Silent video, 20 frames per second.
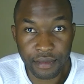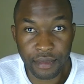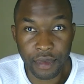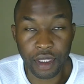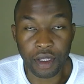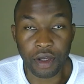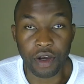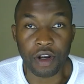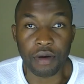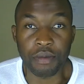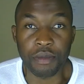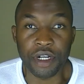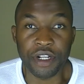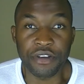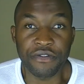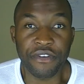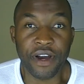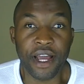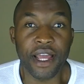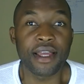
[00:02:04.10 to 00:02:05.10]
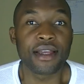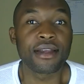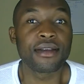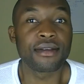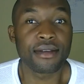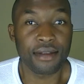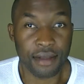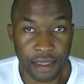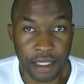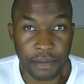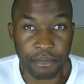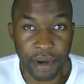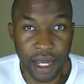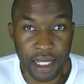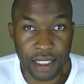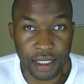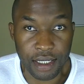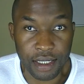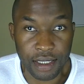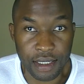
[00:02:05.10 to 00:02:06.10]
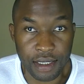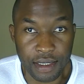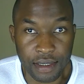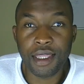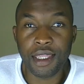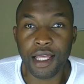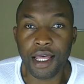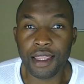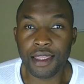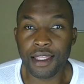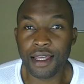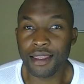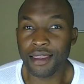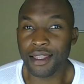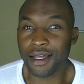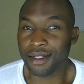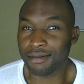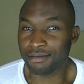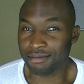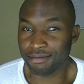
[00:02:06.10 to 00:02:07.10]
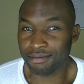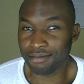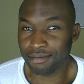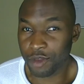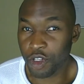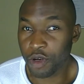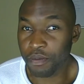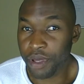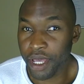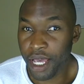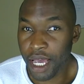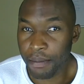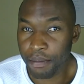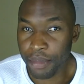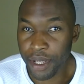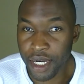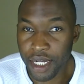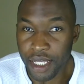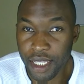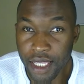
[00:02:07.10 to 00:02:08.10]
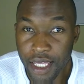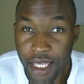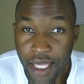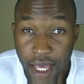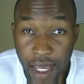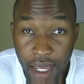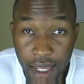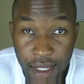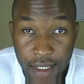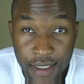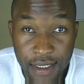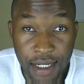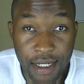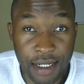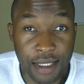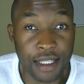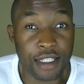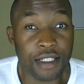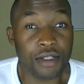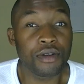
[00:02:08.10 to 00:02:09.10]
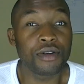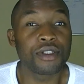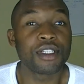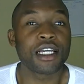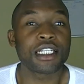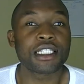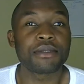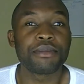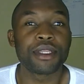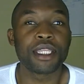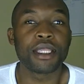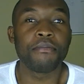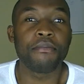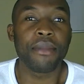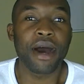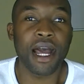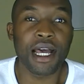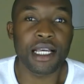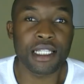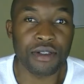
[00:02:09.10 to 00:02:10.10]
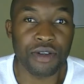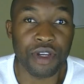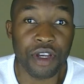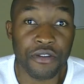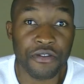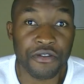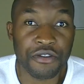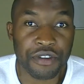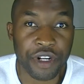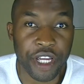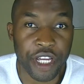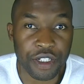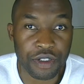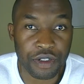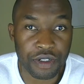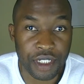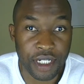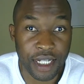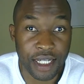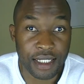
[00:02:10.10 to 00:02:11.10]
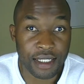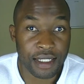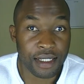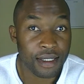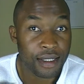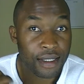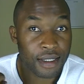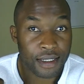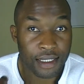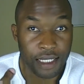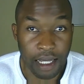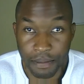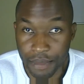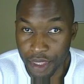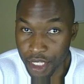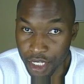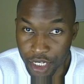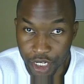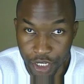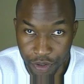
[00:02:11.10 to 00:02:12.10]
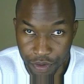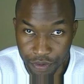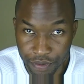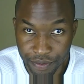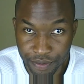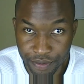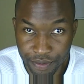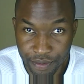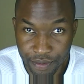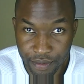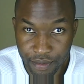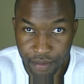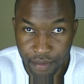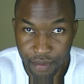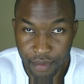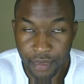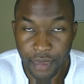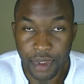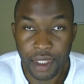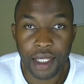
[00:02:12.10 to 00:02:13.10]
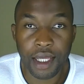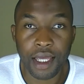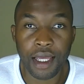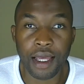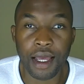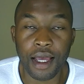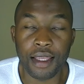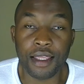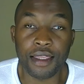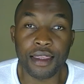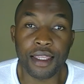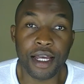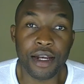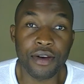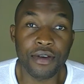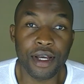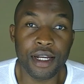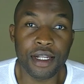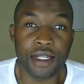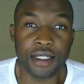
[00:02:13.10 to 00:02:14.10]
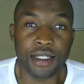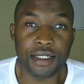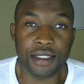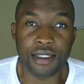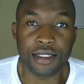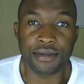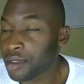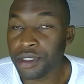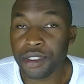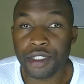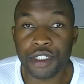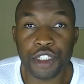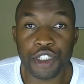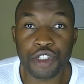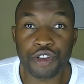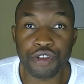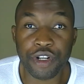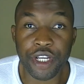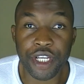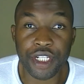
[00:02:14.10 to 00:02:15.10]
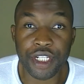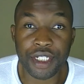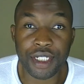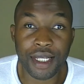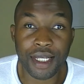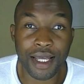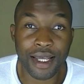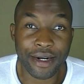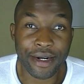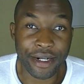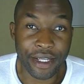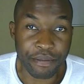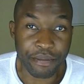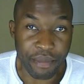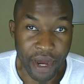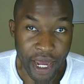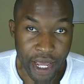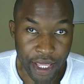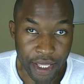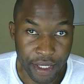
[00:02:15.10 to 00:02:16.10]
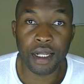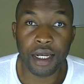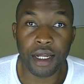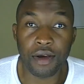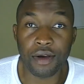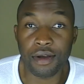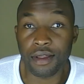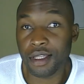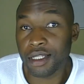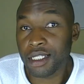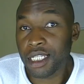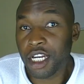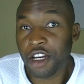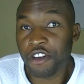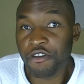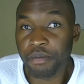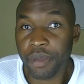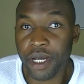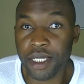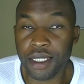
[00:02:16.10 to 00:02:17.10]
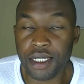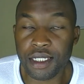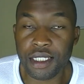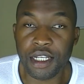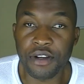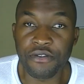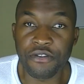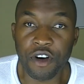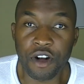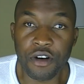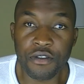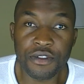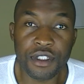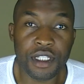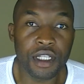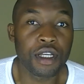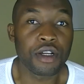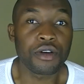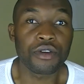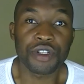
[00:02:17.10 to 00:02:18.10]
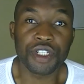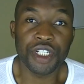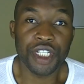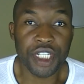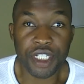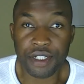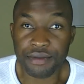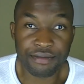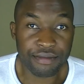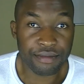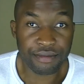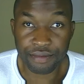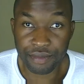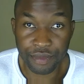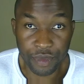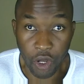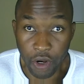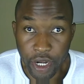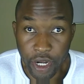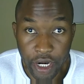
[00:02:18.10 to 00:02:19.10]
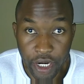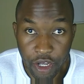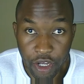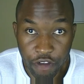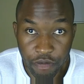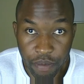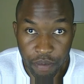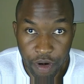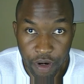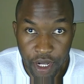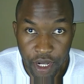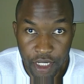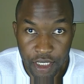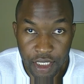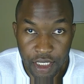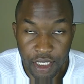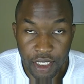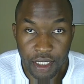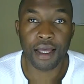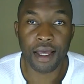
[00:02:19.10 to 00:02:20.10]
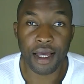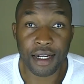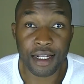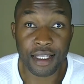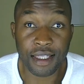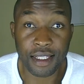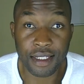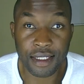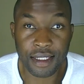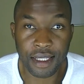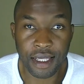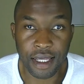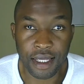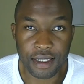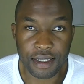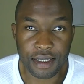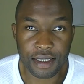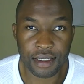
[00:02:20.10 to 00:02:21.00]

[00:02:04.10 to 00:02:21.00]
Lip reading: or modifying the purchase. The other thing that could be happening here is that this could just be the buyer's way of trying to test something new. And the third one is straight rebuy. Now, this kind of purchase involves routine ordering of product, and in this case,